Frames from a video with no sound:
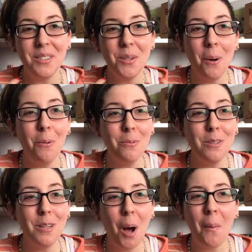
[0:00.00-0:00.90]
don't
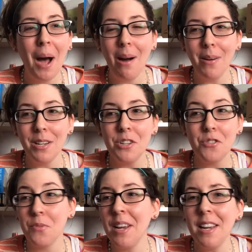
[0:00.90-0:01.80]
go out and
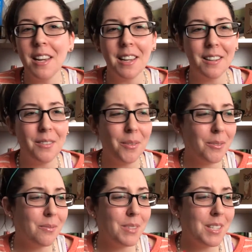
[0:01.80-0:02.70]
drink and or
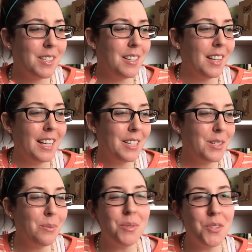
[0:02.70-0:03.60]
like
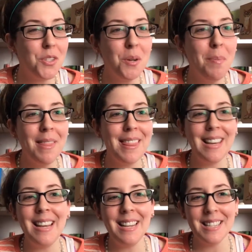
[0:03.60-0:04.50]
do stupid
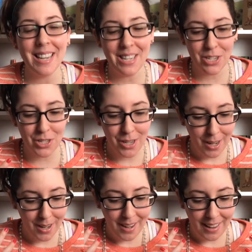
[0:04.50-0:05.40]
things. Like, just
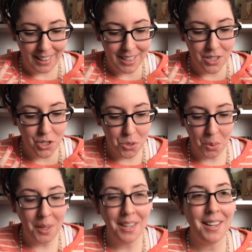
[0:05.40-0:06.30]
like
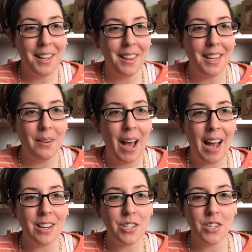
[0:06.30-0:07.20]
enjoy it and like
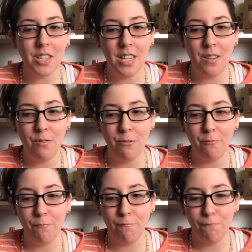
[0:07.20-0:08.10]
actually
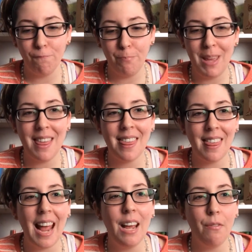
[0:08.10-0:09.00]
be
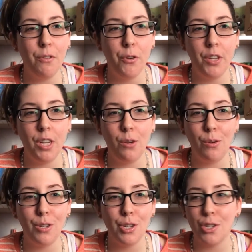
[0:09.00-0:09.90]
thankful that you
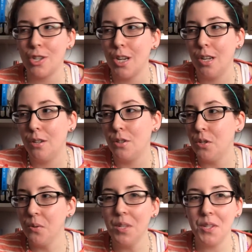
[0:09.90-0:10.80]
can just
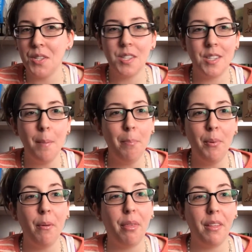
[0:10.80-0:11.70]
do these
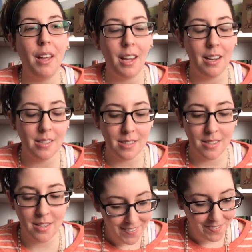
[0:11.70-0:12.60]
simple
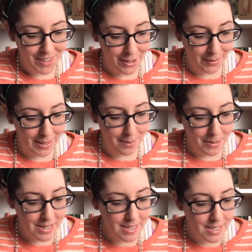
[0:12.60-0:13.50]
things. Okay,
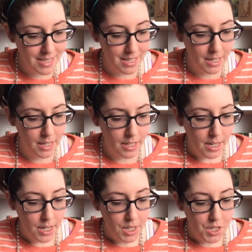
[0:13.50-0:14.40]
number 16.
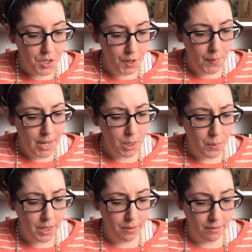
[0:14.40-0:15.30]
Do you know
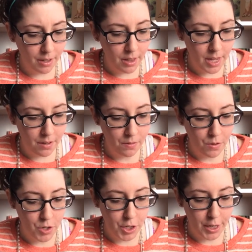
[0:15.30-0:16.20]
anyone in real life
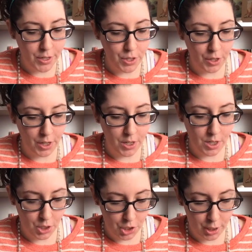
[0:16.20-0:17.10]
who shares your
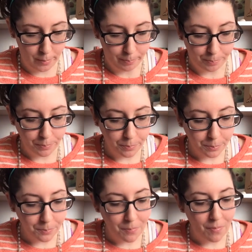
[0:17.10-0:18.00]
condition?
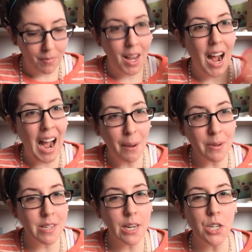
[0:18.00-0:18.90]
I
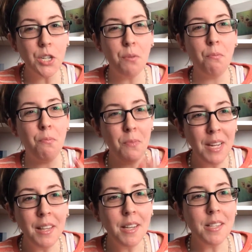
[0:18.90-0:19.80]
was actually
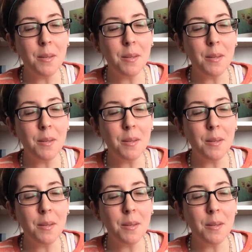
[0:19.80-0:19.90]
really